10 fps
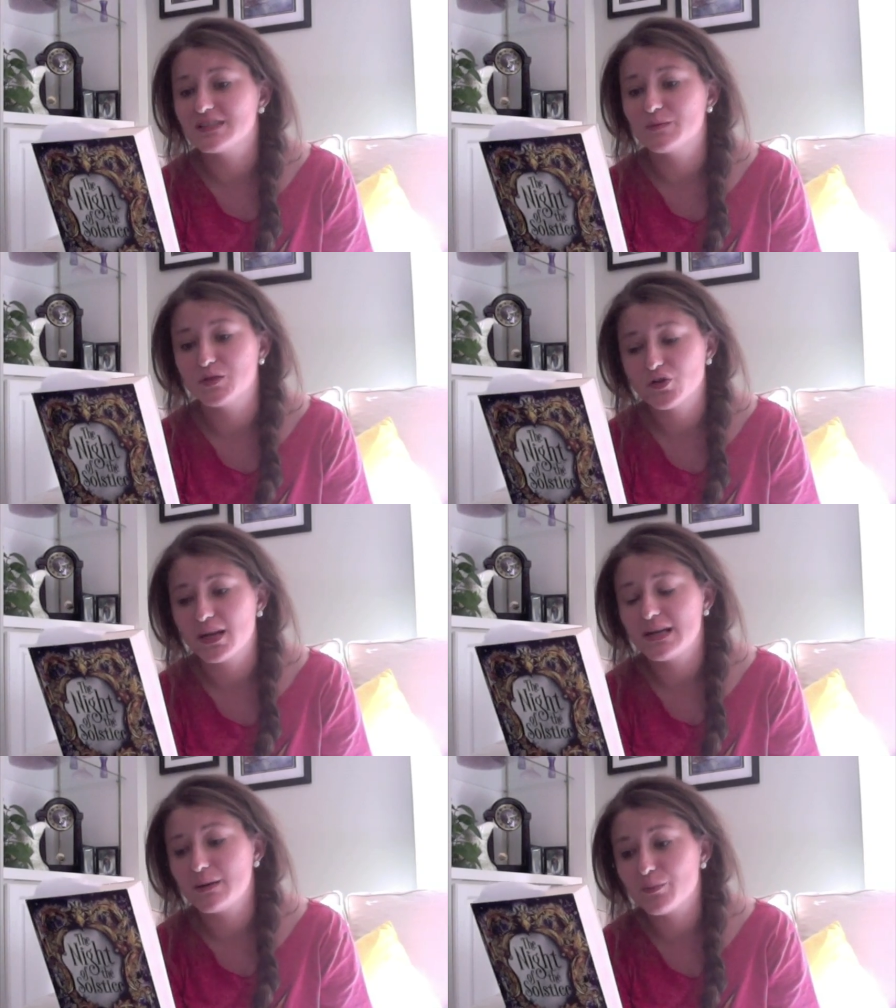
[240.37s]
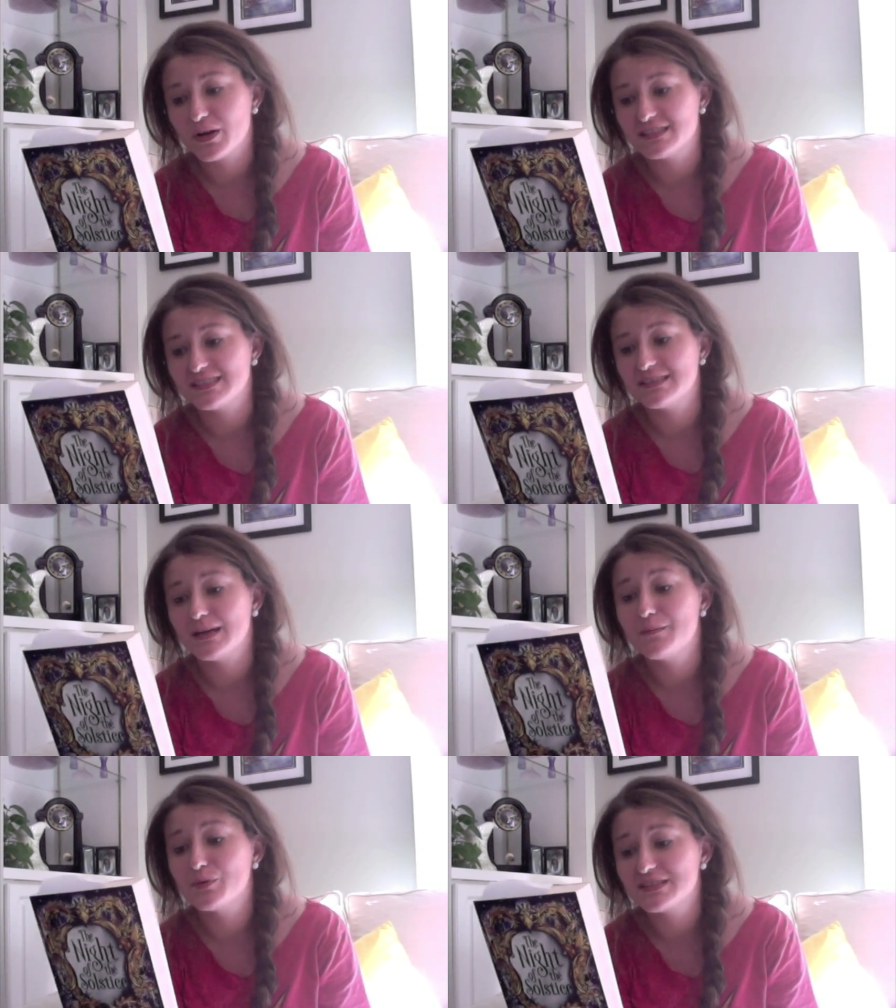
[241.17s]
is betrayed and imprisoned,
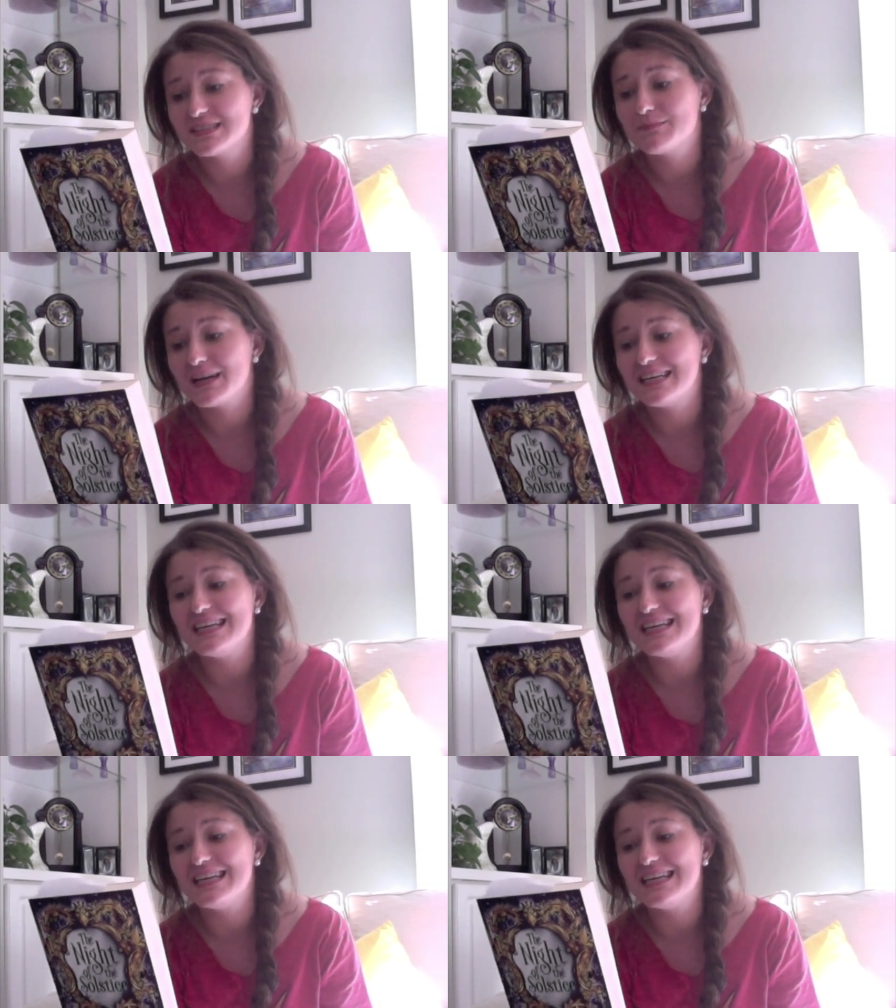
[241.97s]
imprisoned by an